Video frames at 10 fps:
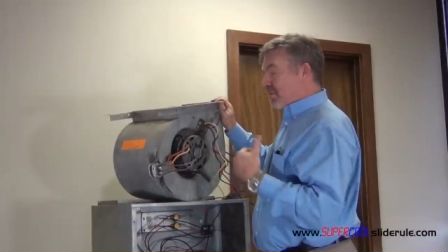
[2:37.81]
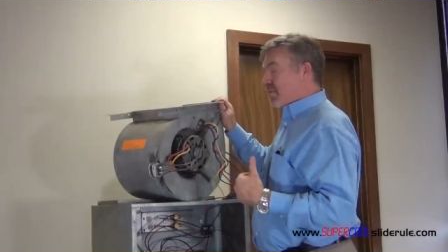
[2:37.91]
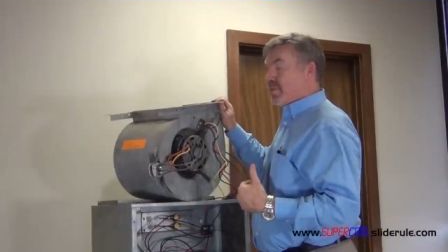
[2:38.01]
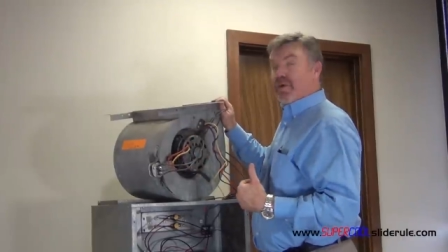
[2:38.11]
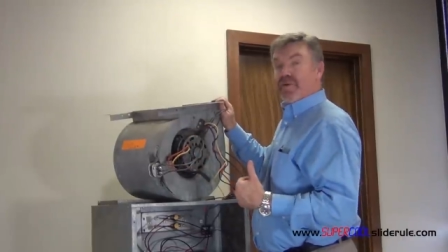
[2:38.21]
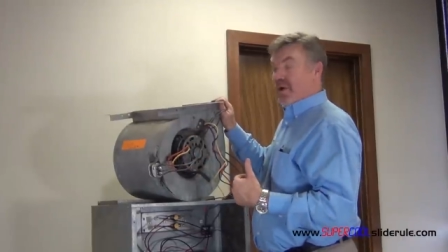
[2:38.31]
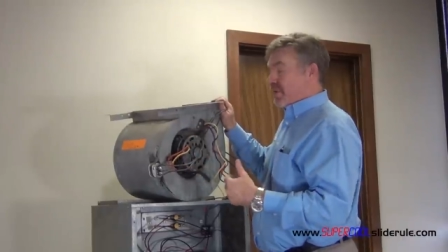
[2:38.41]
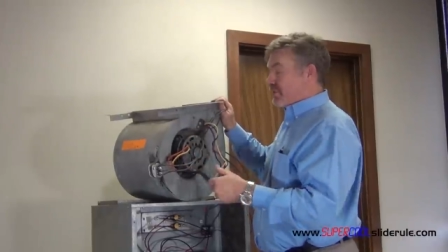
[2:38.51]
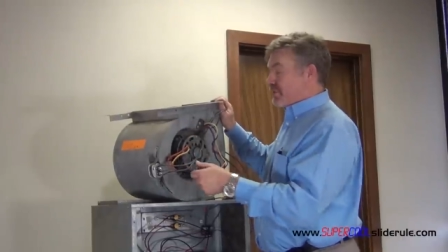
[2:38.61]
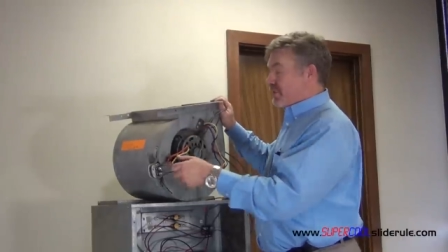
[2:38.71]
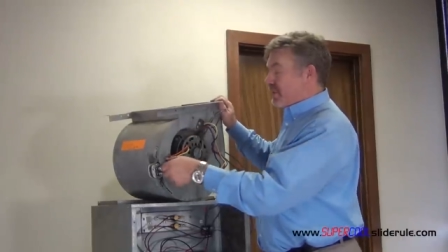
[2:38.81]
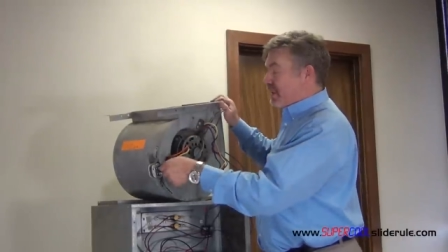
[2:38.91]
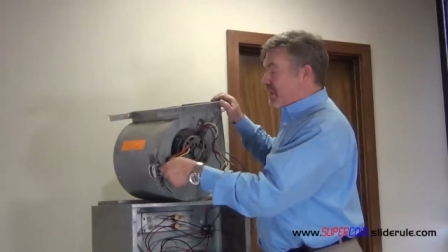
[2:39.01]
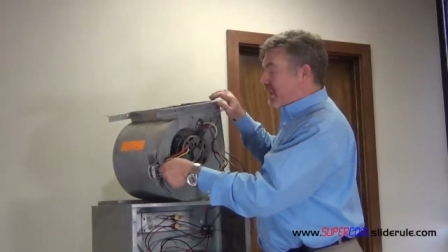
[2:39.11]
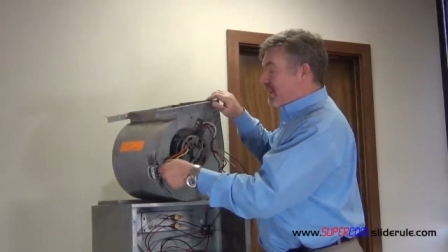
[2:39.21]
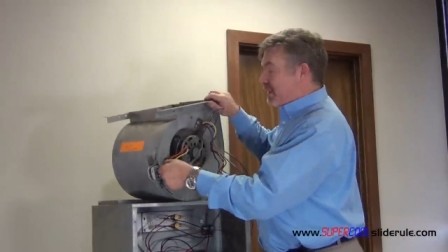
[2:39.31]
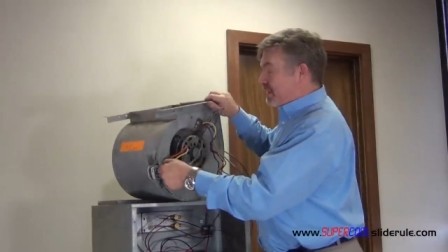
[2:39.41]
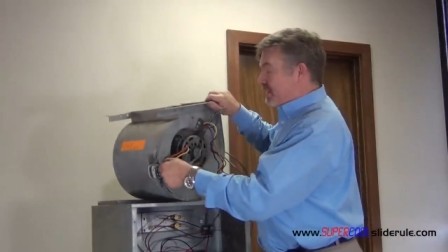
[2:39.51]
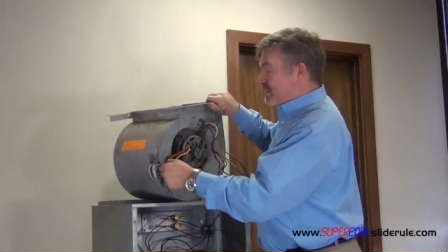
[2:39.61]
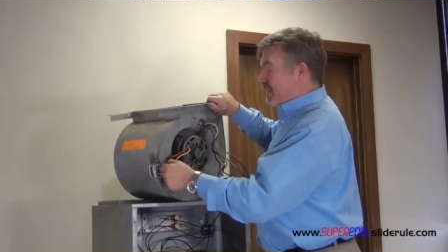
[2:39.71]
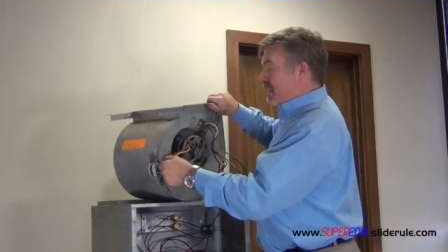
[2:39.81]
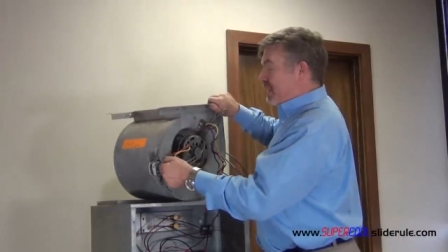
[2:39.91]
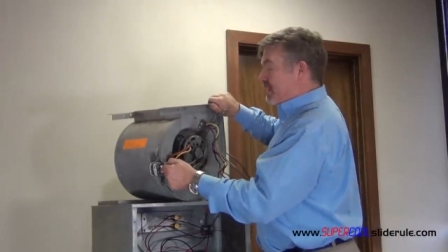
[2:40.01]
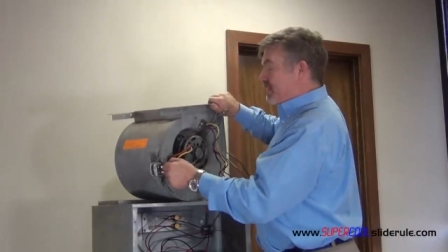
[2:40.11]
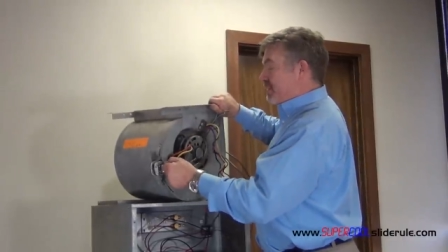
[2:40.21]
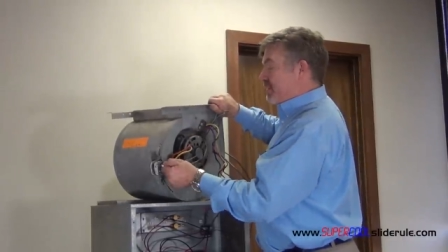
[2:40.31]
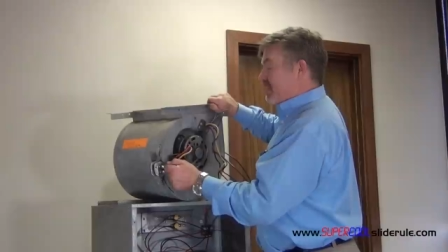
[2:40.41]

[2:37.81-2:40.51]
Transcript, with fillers: remove those. Disconnect